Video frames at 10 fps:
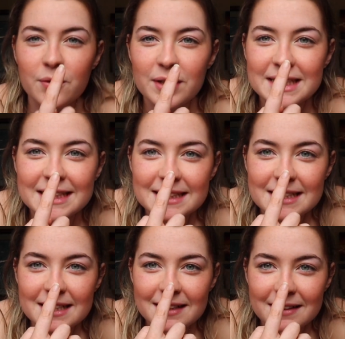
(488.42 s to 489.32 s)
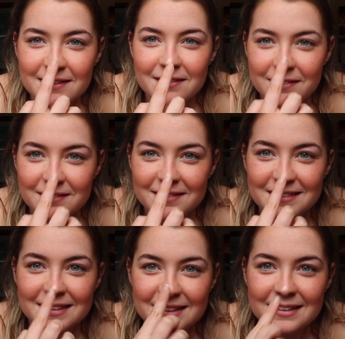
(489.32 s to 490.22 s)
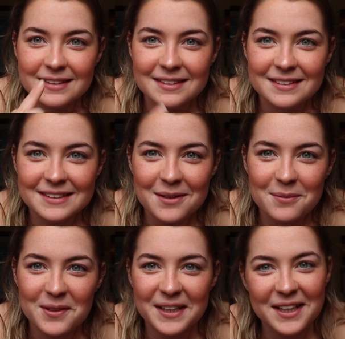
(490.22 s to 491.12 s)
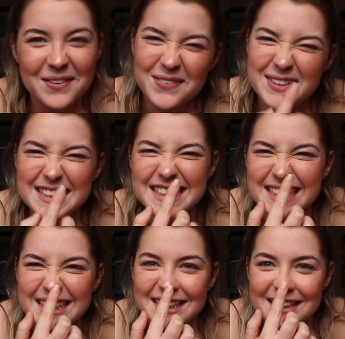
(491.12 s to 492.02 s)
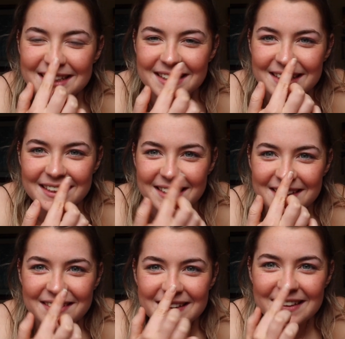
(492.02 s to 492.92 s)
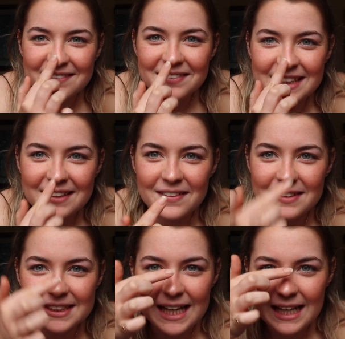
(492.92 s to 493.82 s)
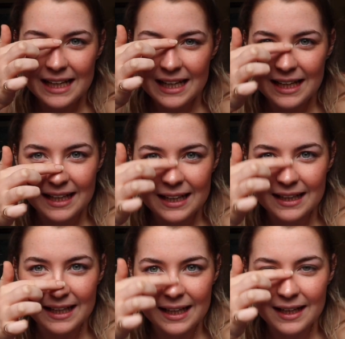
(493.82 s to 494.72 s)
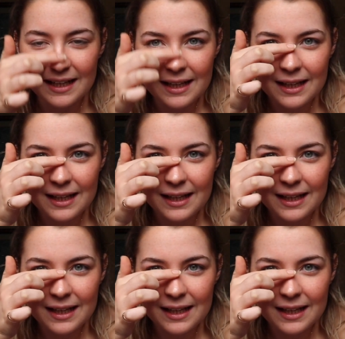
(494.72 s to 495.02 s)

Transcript: which is the top of the nose, make it all shiny, and then